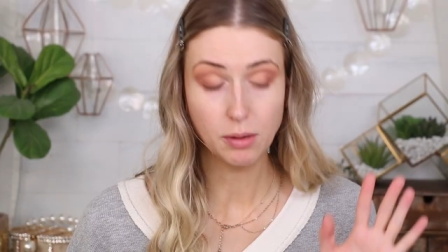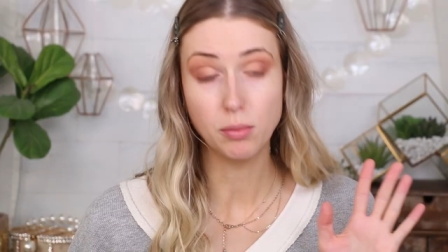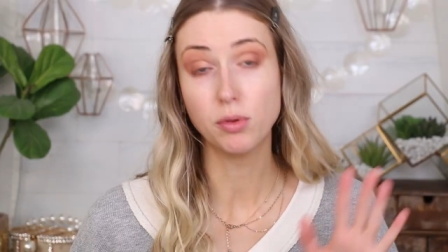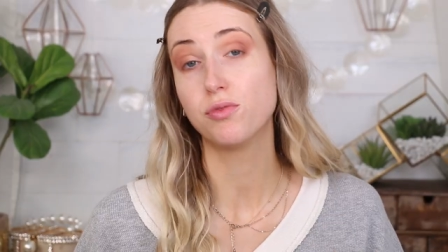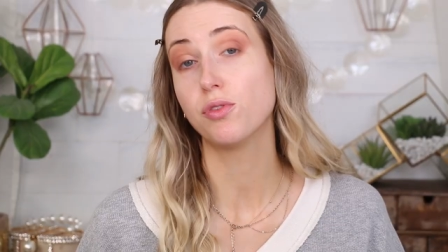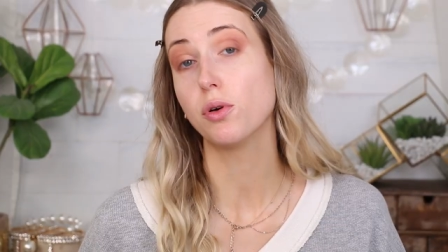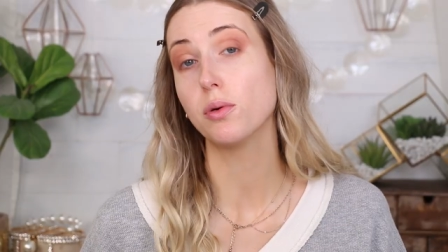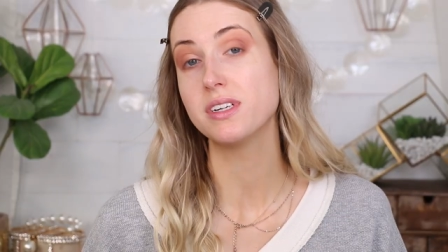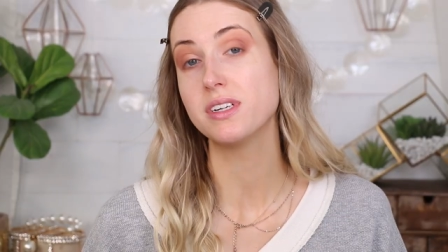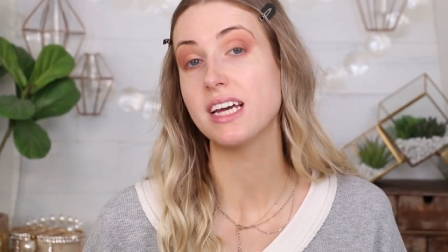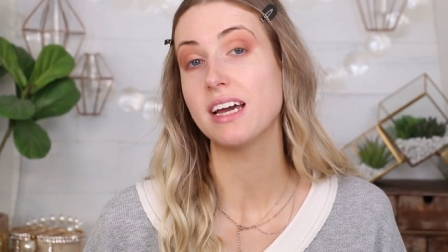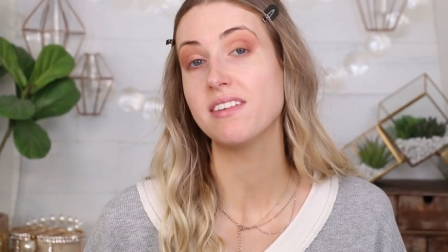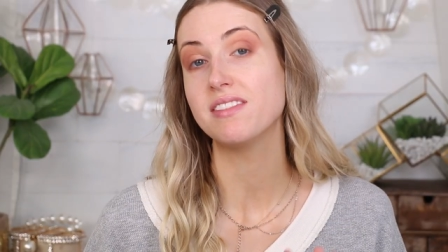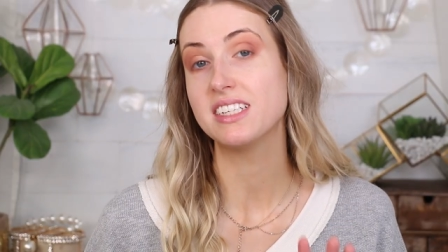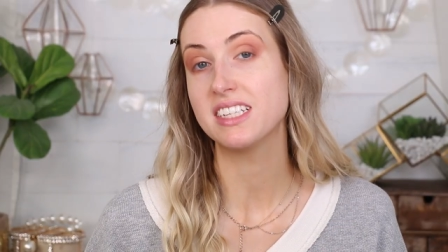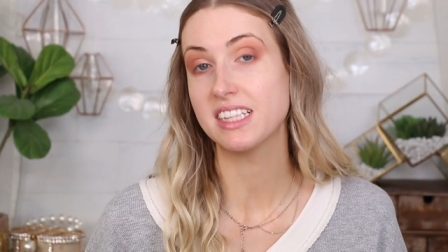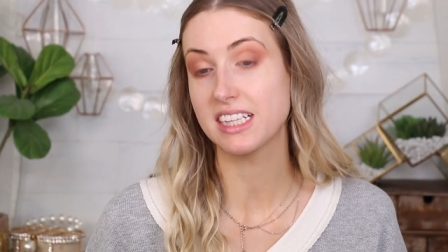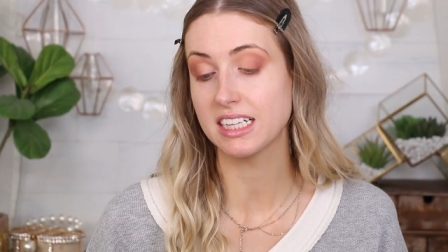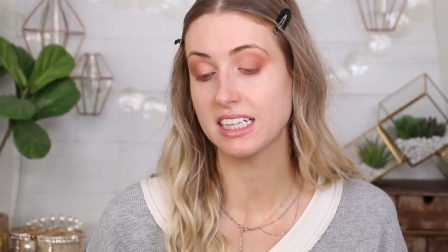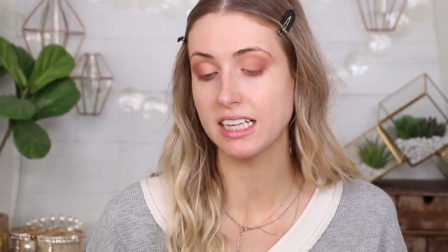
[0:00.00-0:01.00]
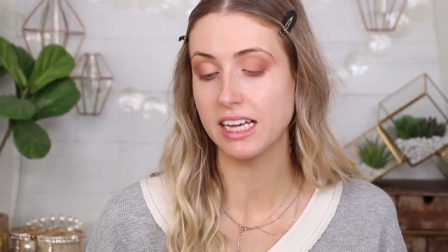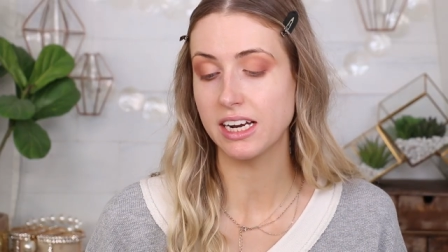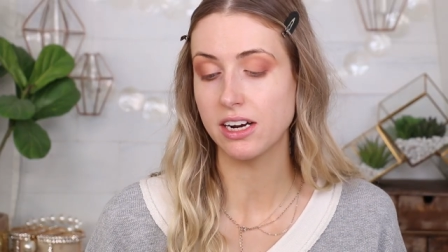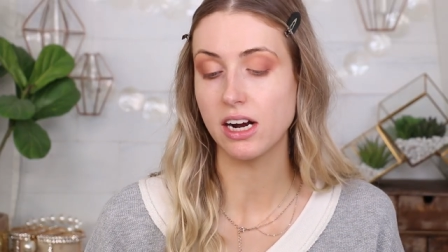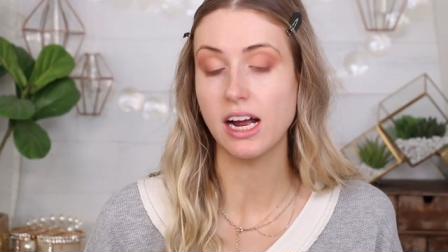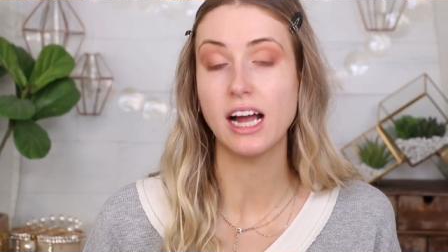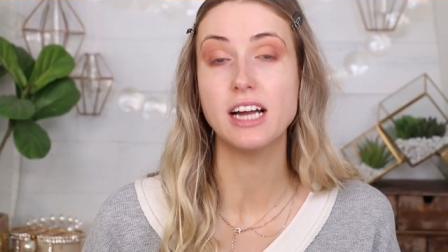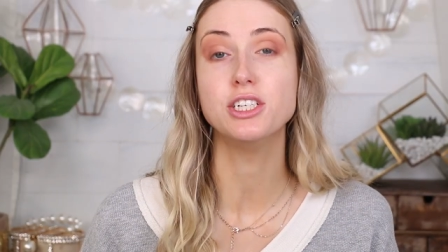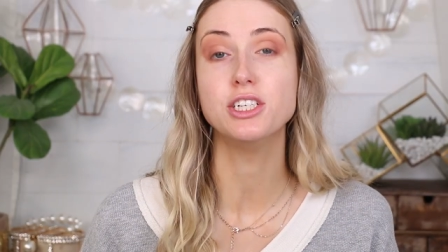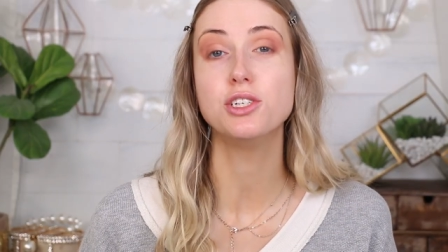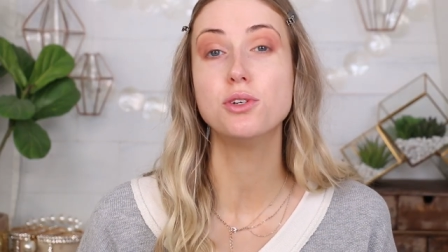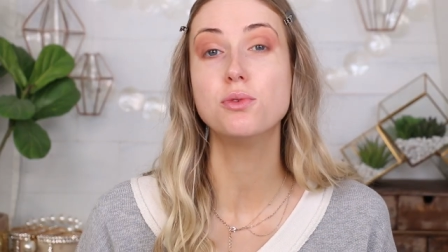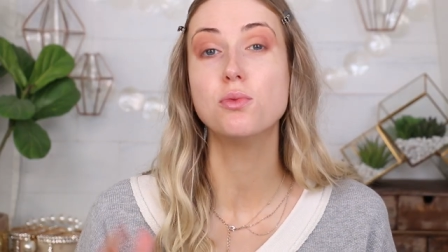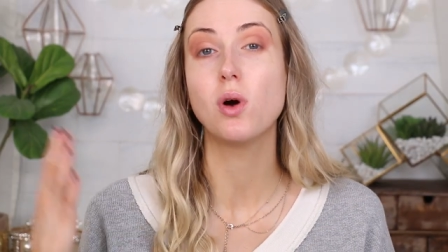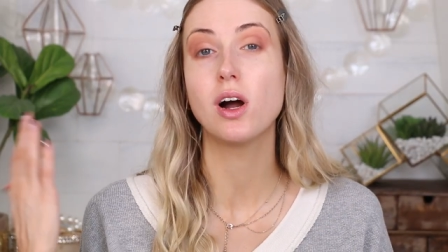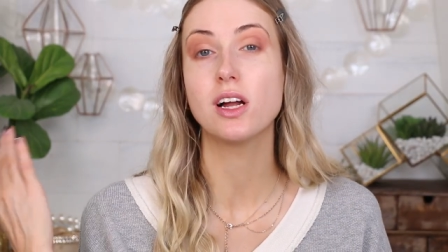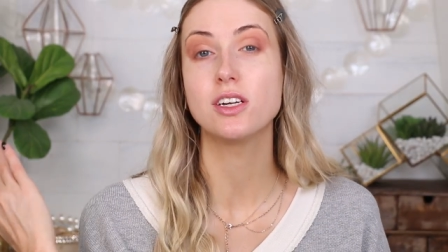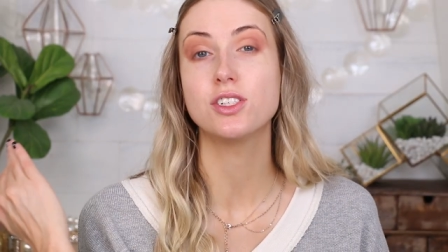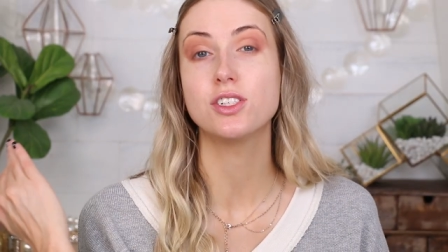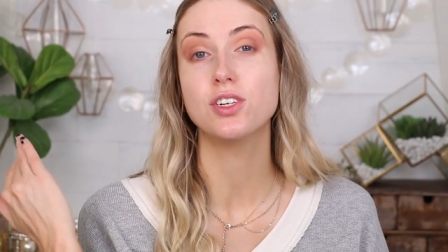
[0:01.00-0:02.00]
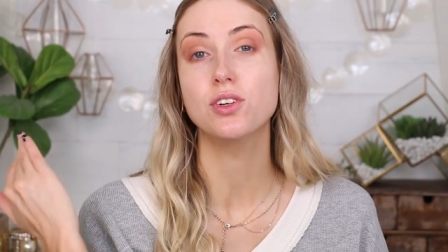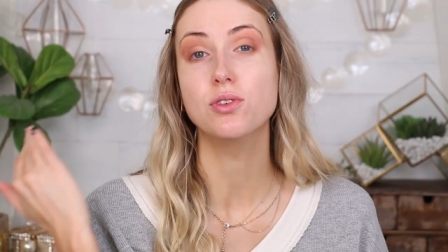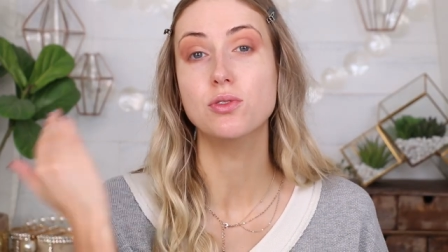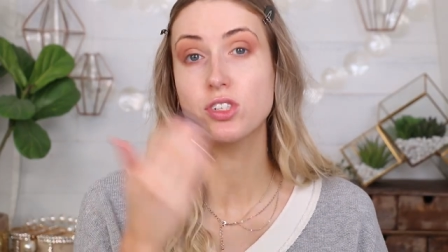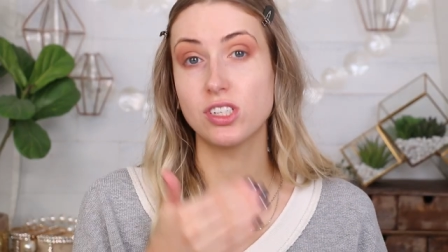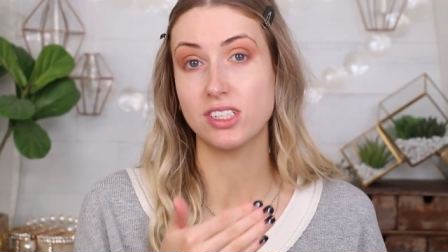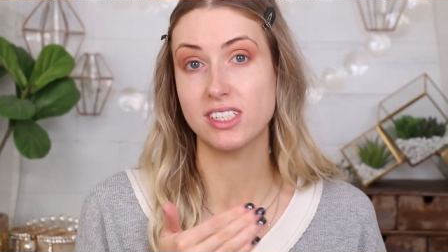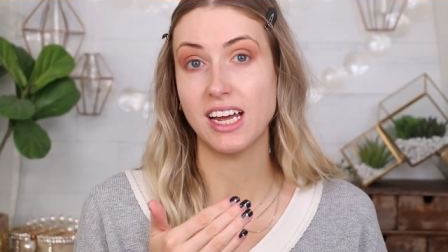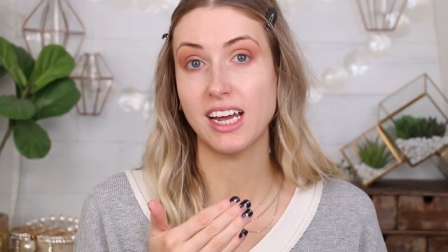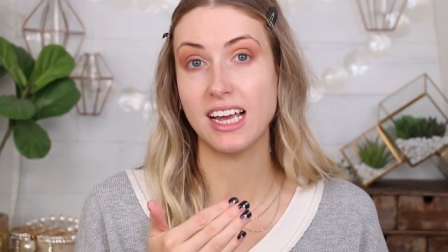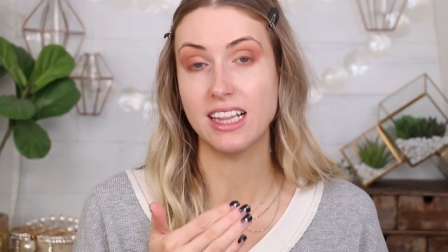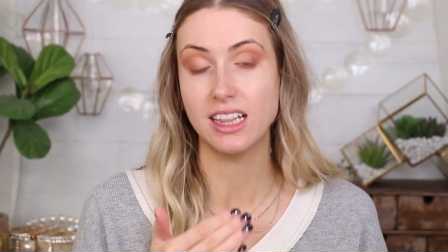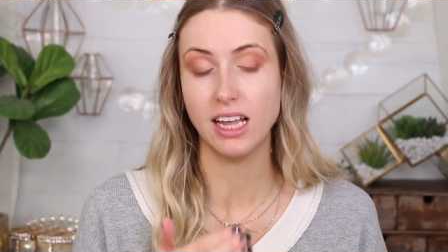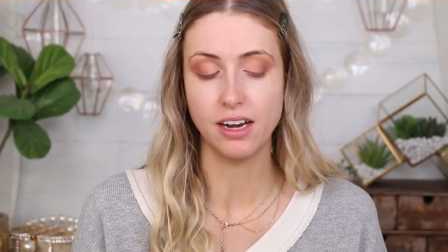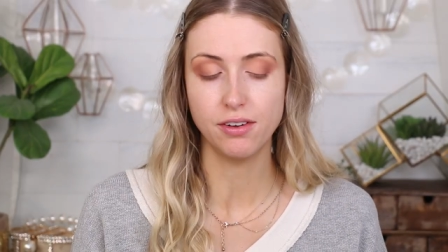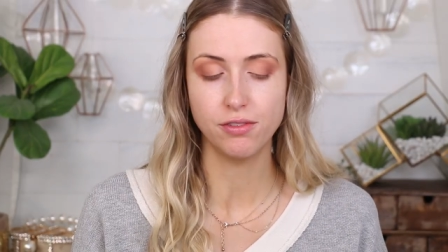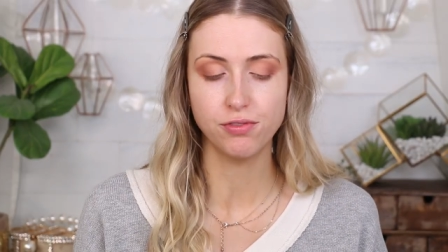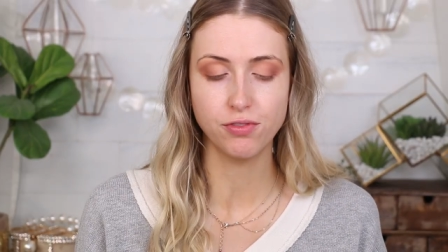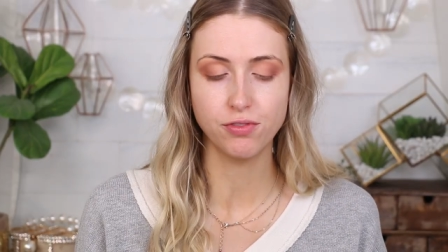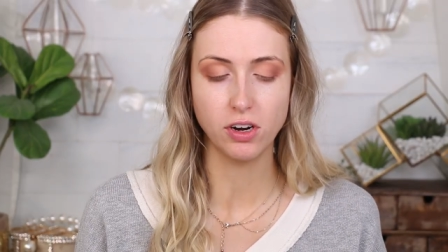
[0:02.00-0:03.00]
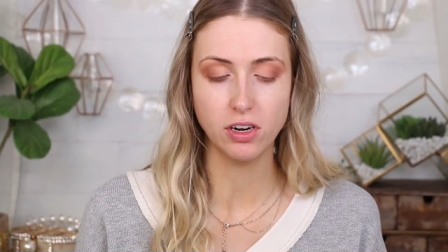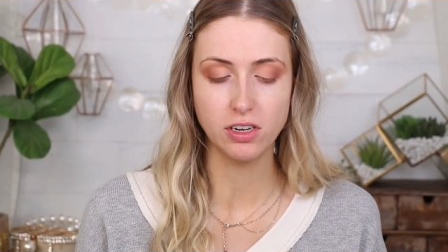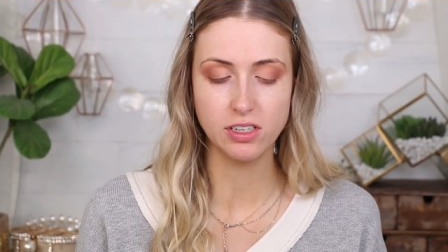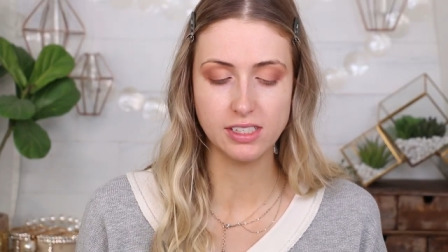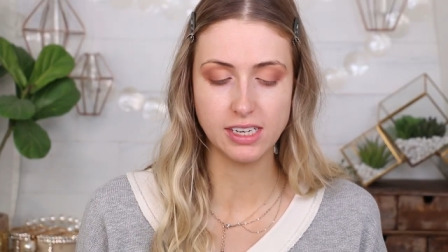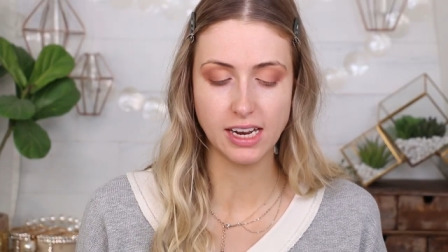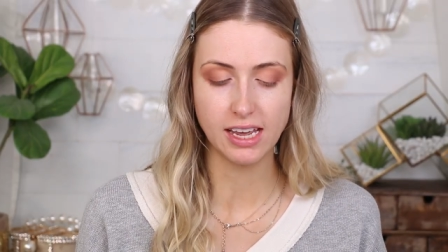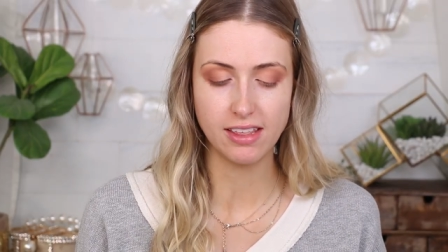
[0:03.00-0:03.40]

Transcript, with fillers: Now, before we dive into the glitter, I do want to just tightline first,